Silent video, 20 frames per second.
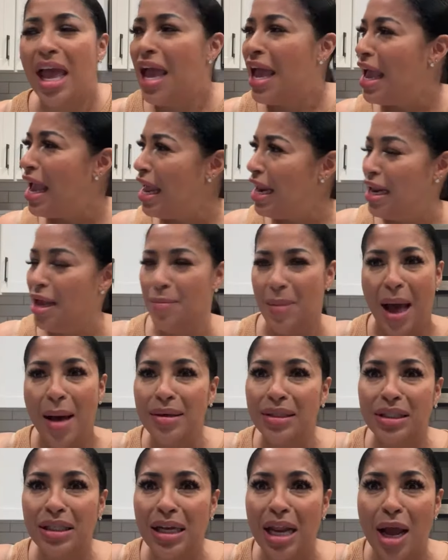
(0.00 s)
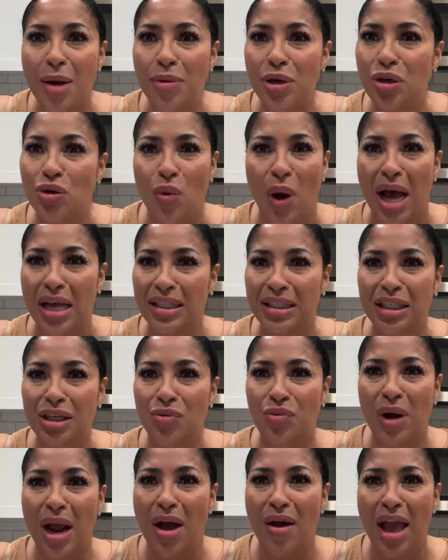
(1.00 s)
And am I a celebrity? Do I sit
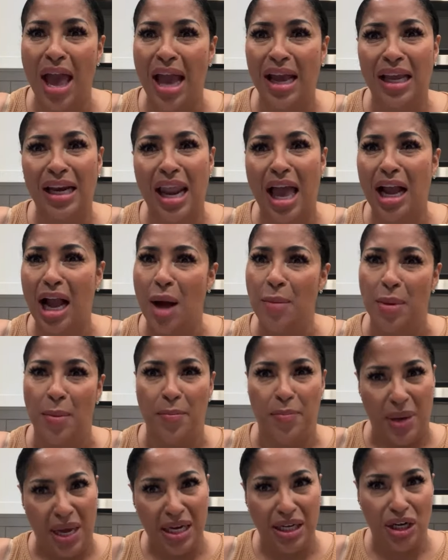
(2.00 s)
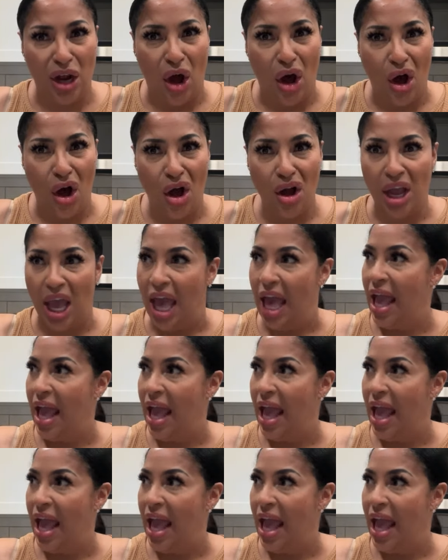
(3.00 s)
around acting like I'm a big dog?